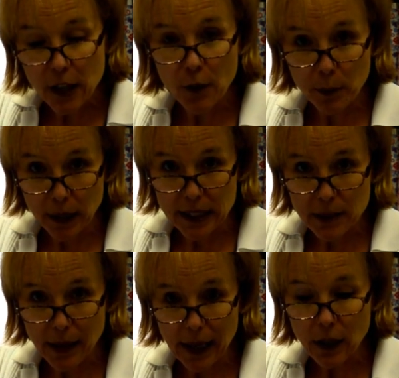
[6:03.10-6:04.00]
of our
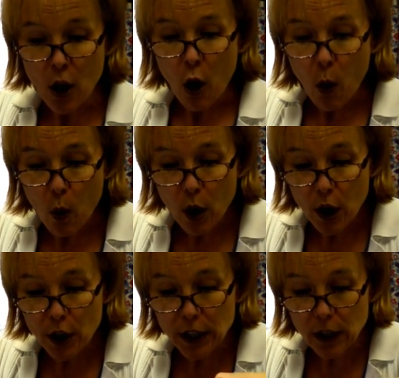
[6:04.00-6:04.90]
placemat
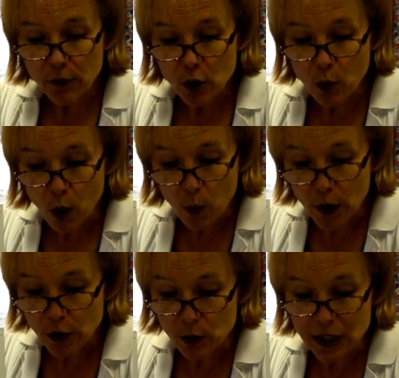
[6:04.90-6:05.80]
or give you, or
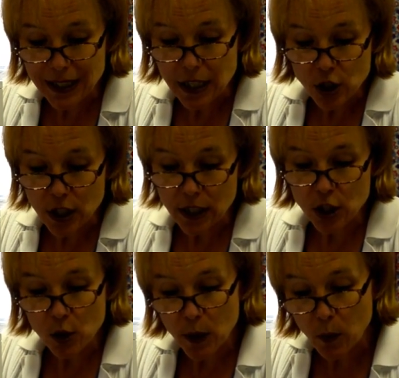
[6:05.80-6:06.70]
where you stitch it
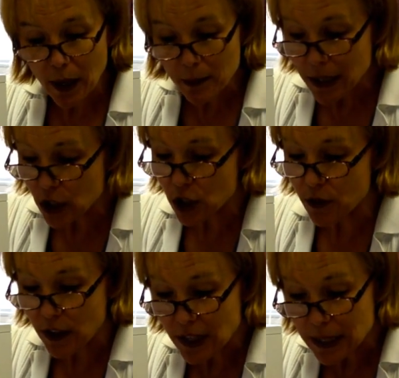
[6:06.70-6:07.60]
into. We want to make sure
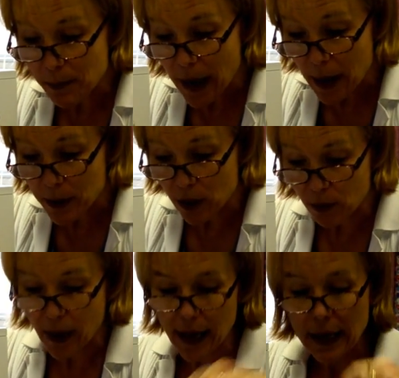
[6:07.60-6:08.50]
that this bobbin
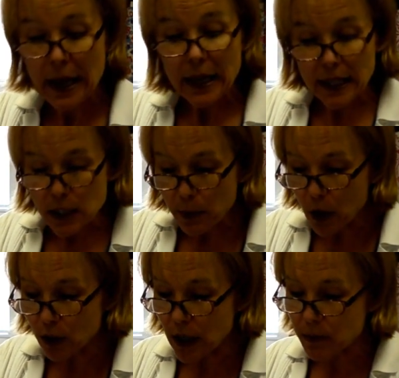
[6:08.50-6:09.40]
thread gets
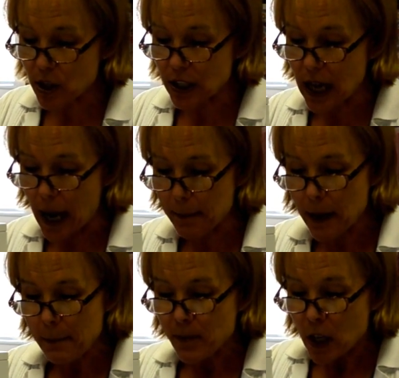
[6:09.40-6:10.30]
pulled up to the top.
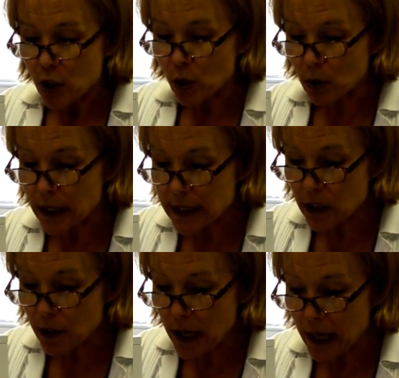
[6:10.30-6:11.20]
So let's
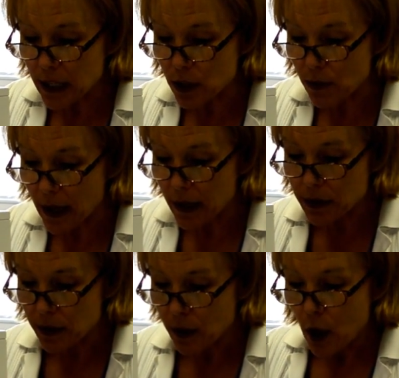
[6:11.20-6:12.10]
learn how to do
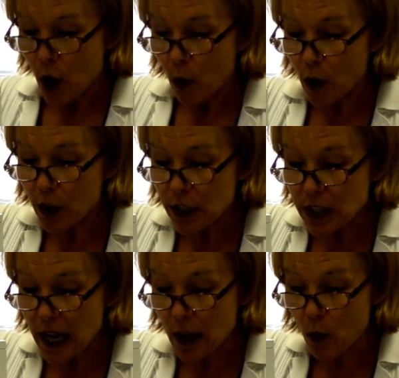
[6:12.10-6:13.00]
that. We're going to
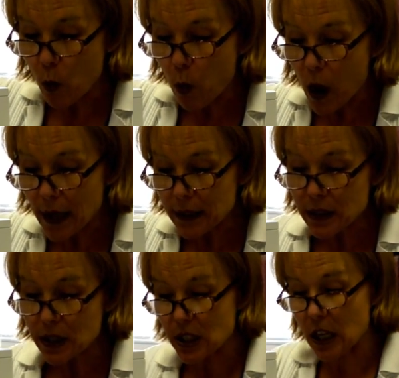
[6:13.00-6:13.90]
take one
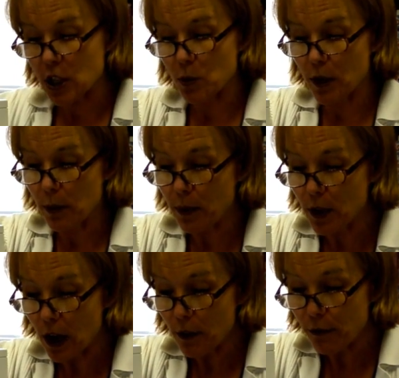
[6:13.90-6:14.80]
stitch, we're going to put
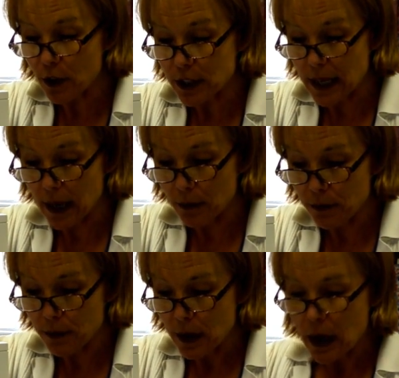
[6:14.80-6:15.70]
our foot down,
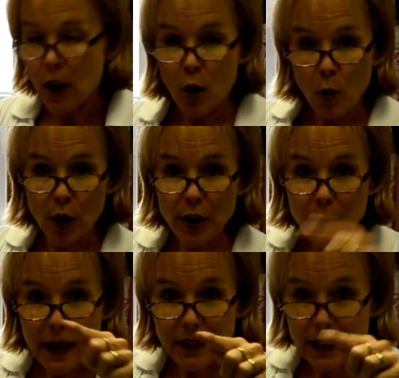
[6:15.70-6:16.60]
we're going to
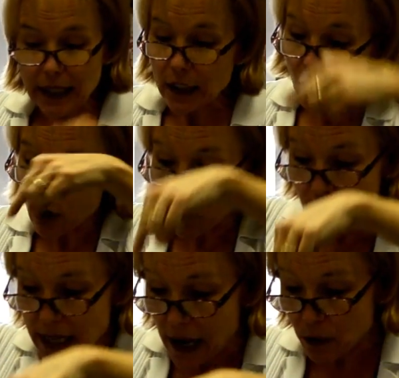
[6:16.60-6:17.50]
make the needle go
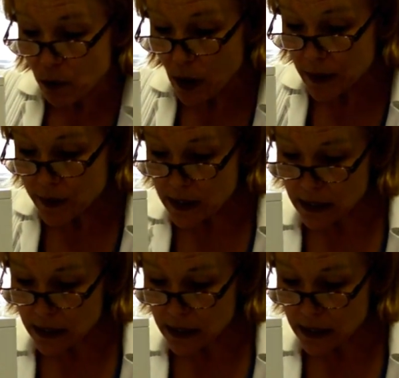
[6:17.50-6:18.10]
down once